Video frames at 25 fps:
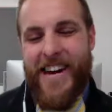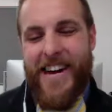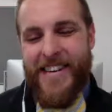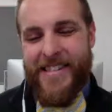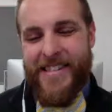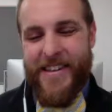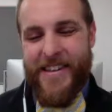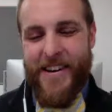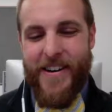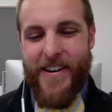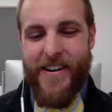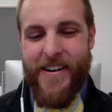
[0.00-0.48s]

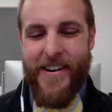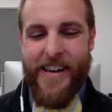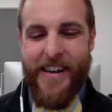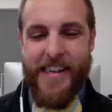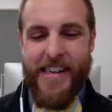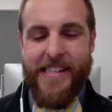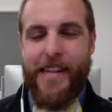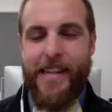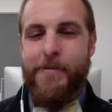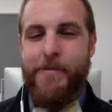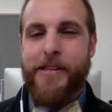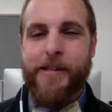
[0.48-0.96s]
So he
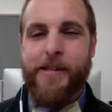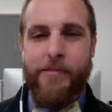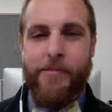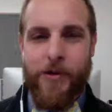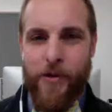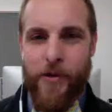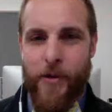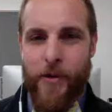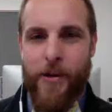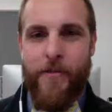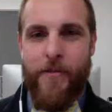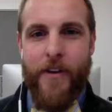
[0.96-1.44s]
sent me some
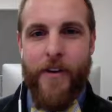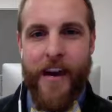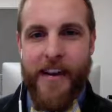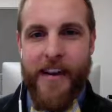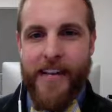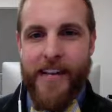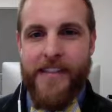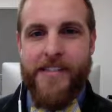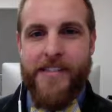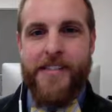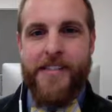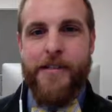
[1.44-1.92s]
shorter
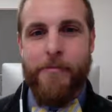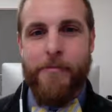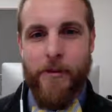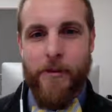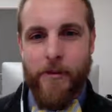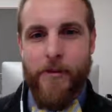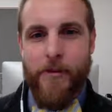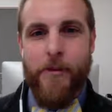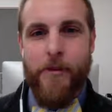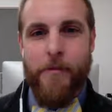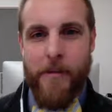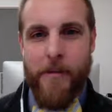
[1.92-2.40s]
writings and some
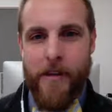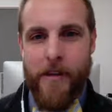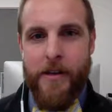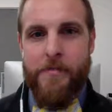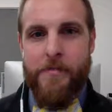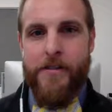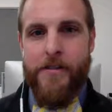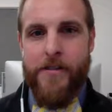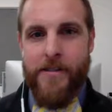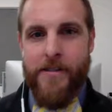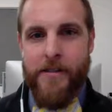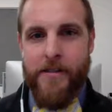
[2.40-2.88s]
YouTube
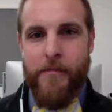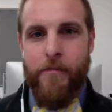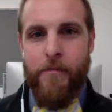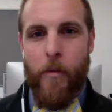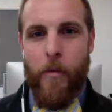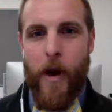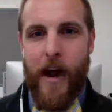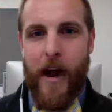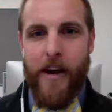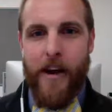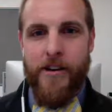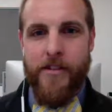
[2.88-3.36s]
clips and some
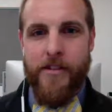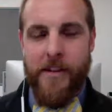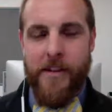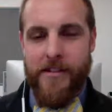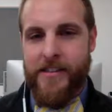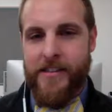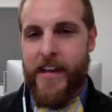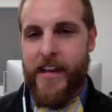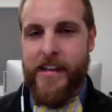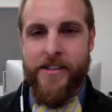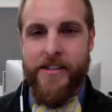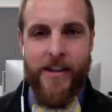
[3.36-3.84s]
Wired and
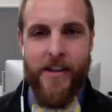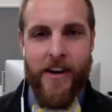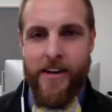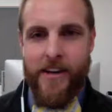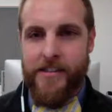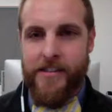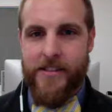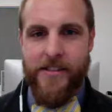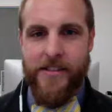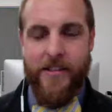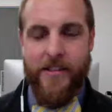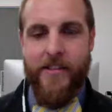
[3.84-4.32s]
TED
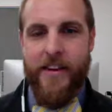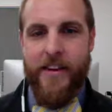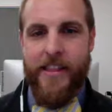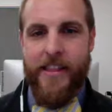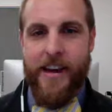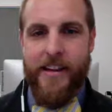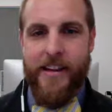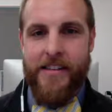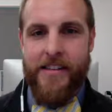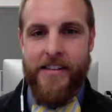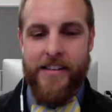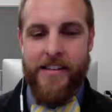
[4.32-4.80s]
Talks and stuff like
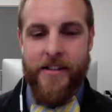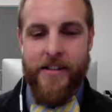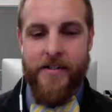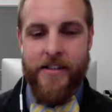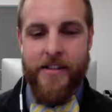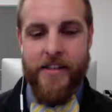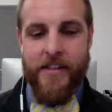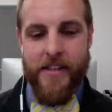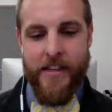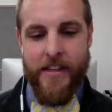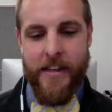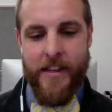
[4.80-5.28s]
that he's done
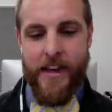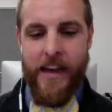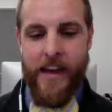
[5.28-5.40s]
recently.